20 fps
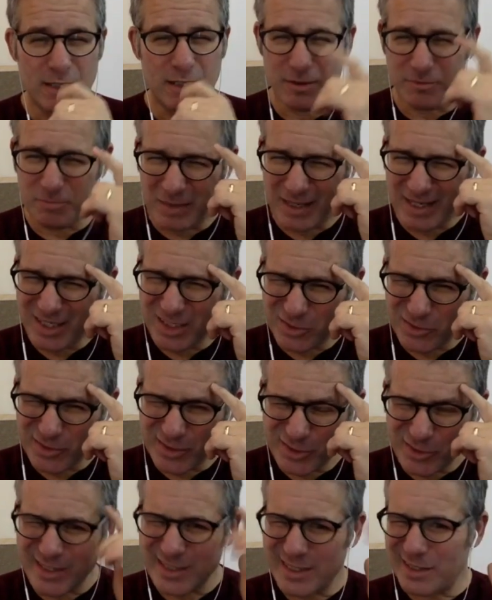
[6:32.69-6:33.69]
If my
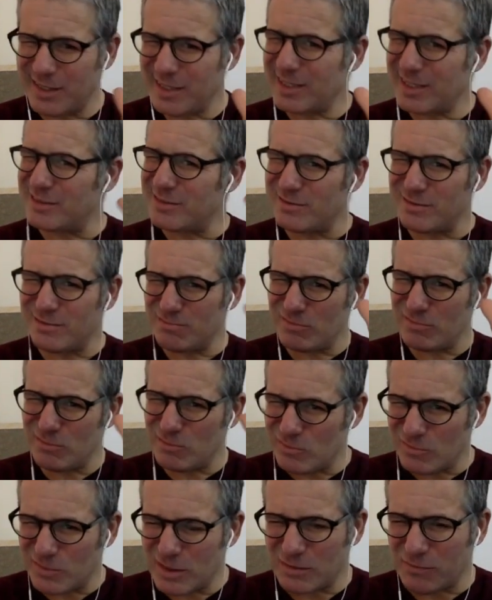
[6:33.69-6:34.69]
history is correct, I think his
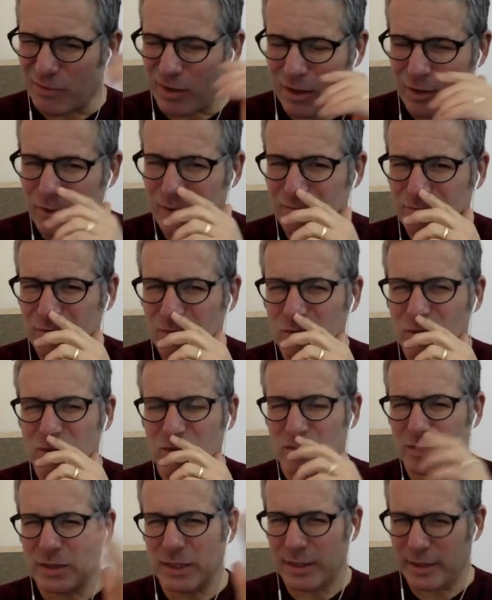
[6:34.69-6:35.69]
father
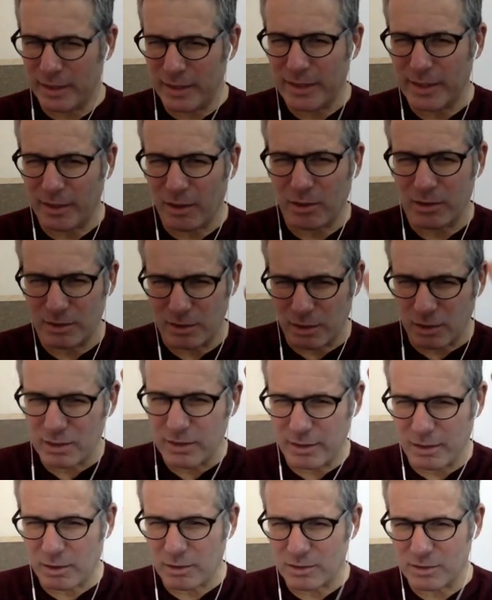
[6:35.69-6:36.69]
influenced, or he had
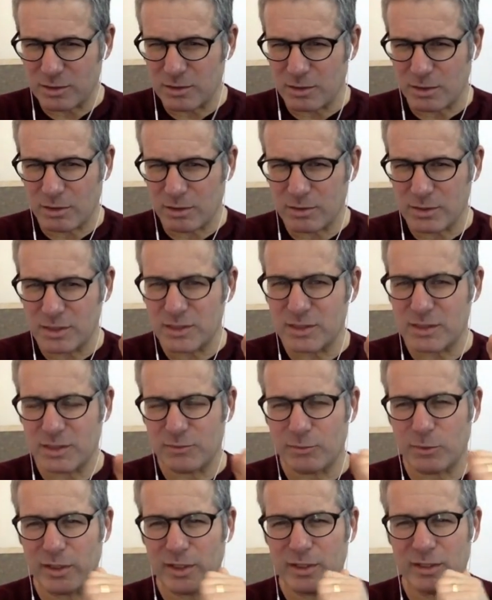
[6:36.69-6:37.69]

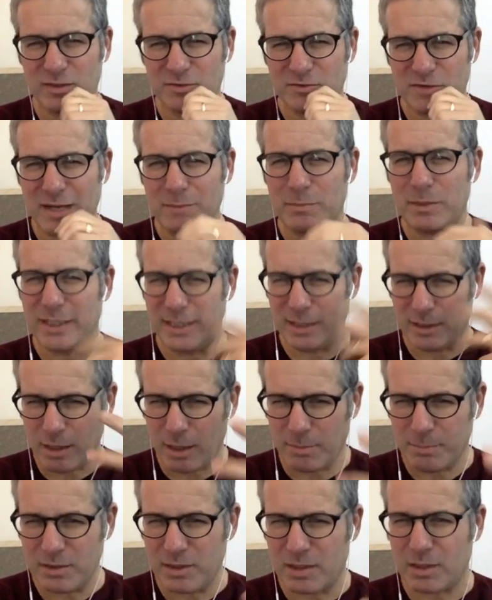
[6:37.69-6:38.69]
artists that were in his family, and he
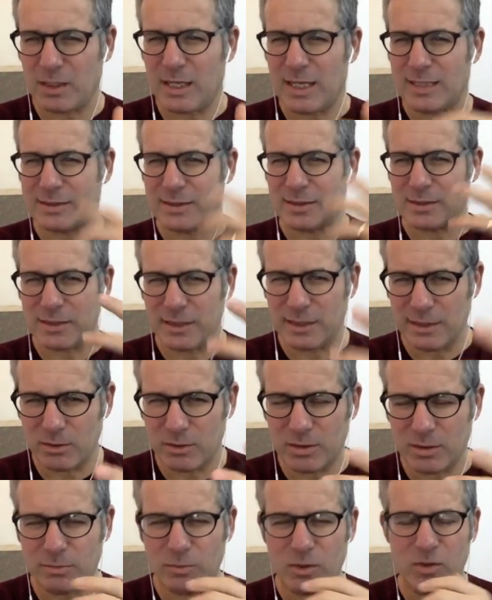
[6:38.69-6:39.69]
copied the classics, and
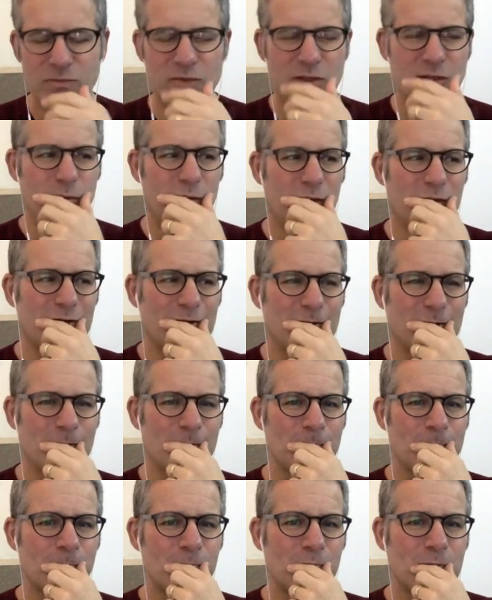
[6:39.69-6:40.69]
he learned them all really well.
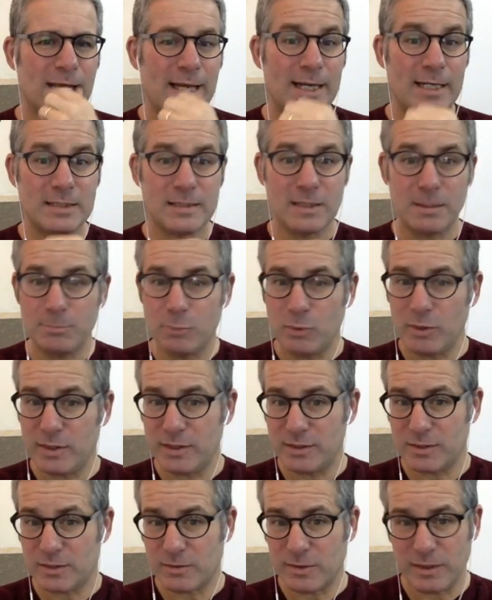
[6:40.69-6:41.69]
And at some
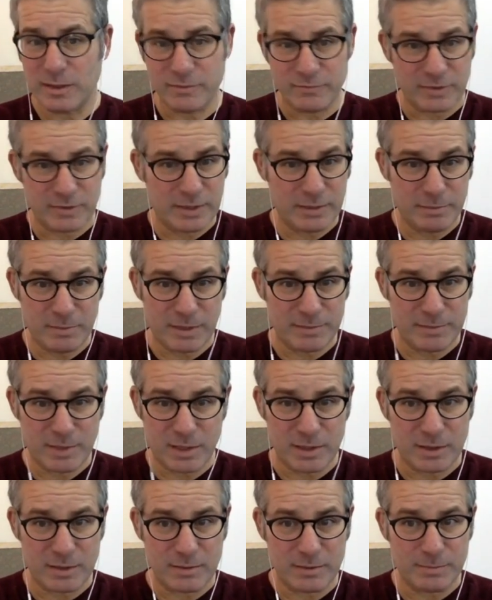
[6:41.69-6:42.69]
point in his career, forgive me, I'm
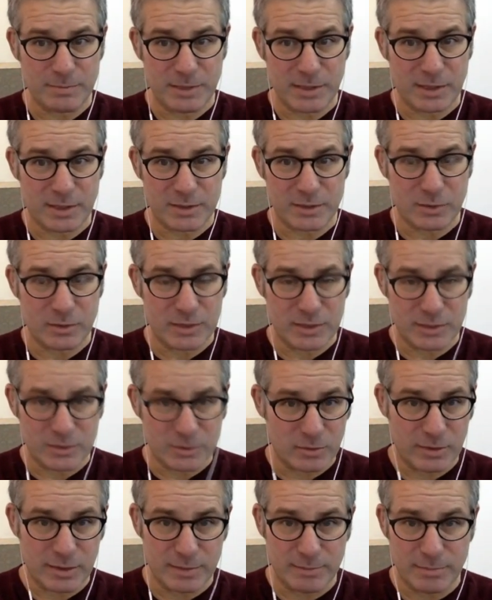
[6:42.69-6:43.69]
not a Picasso
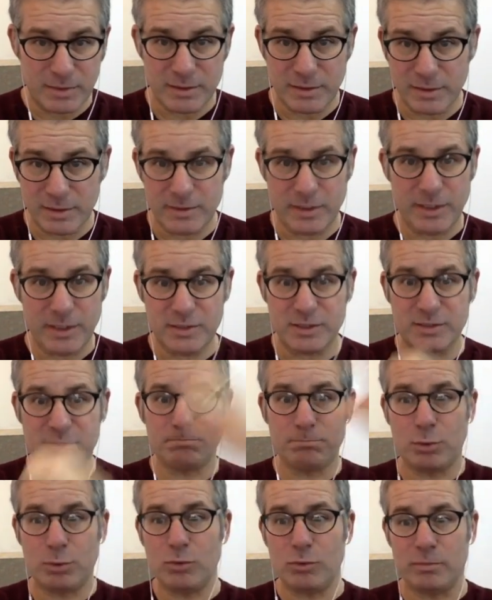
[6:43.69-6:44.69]
historian, but he
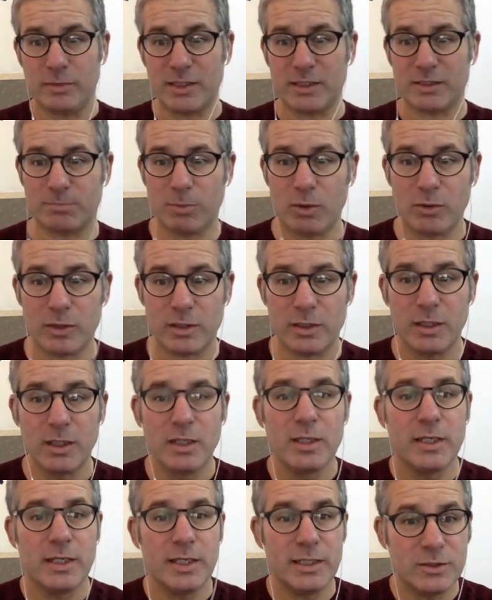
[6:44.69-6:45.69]
just, boom, he exploded
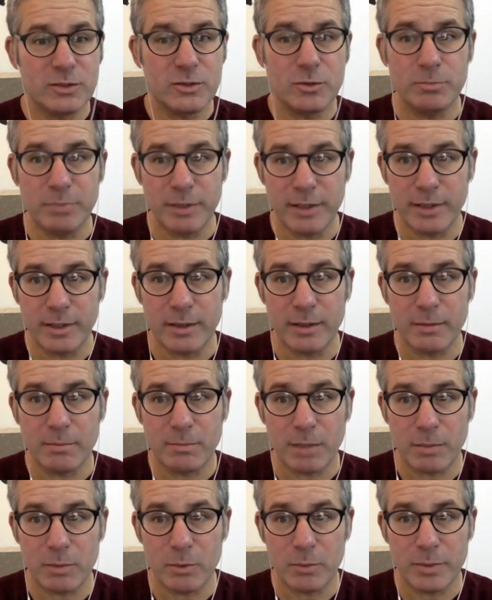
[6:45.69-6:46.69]
into being
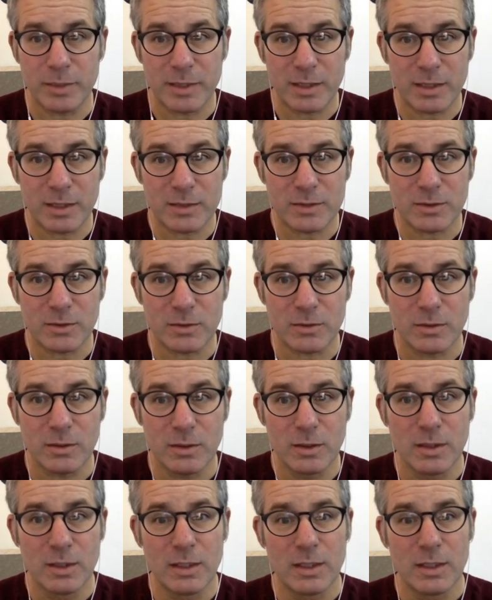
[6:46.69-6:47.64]
Pablo Picasso.